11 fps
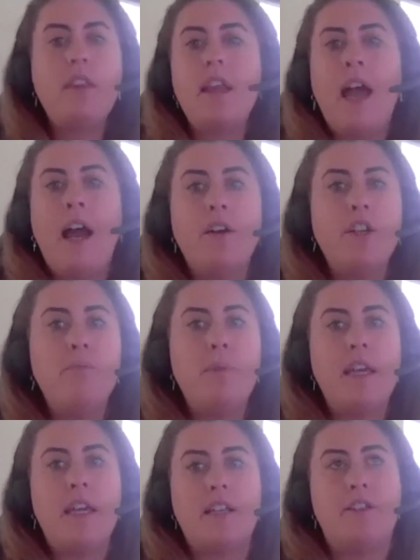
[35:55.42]
how can you
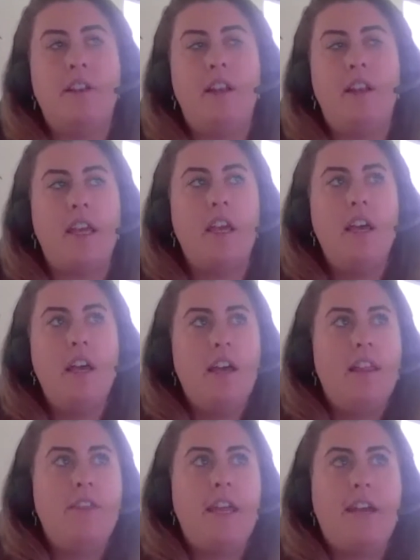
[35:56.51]
make it so like
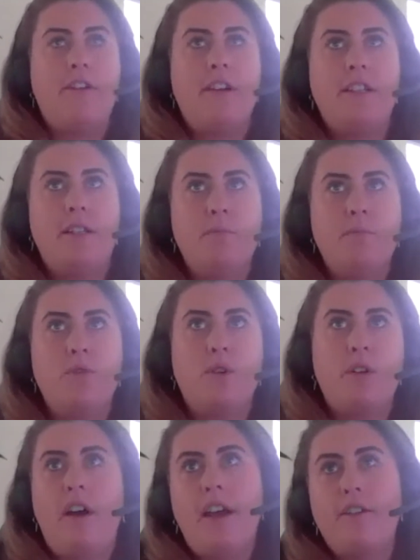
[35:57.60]
there is some sort
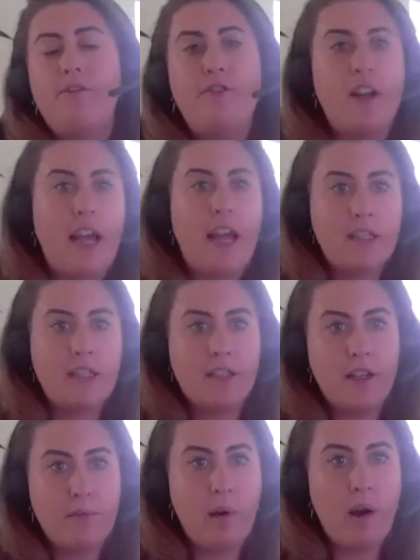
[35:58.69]
of like fun
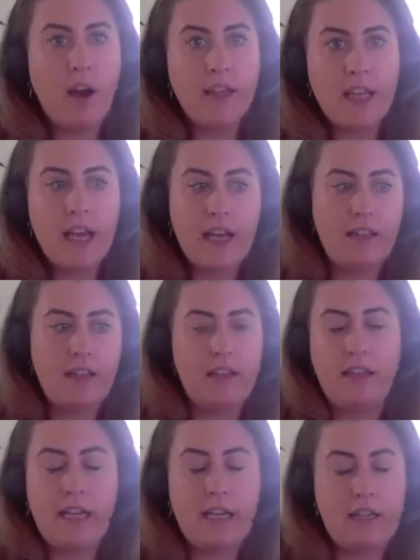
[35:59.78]
exercise behind that? And
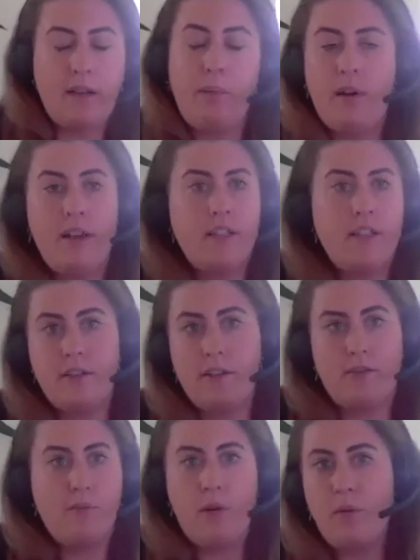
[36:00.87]
that applies to remote